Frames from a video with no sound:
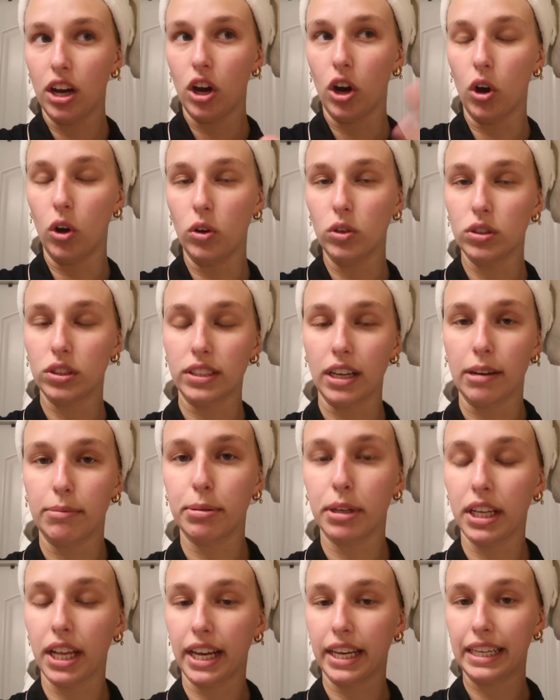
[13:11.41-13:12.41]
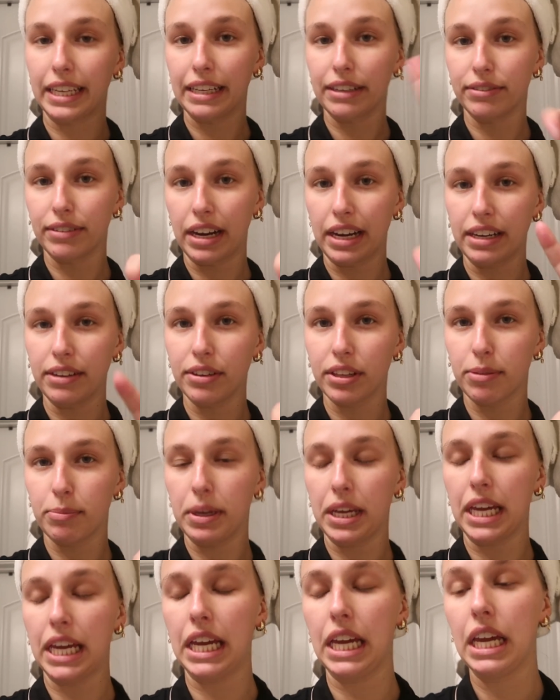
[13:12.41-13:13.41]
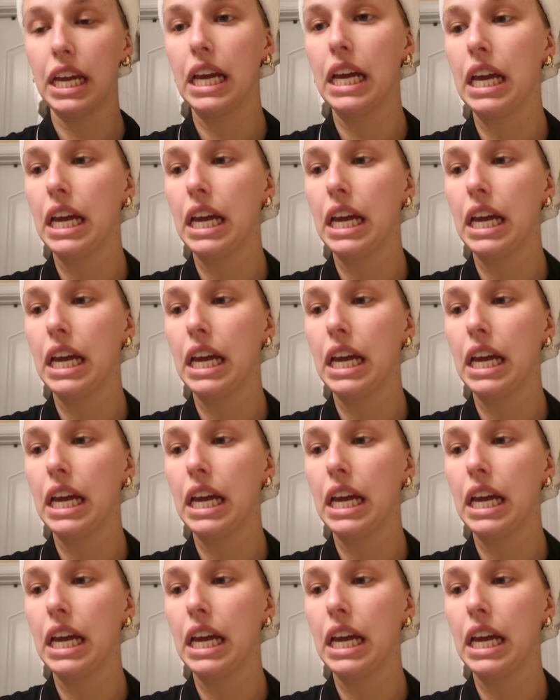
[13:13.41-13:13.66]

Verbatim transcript: whole separate like get ready with me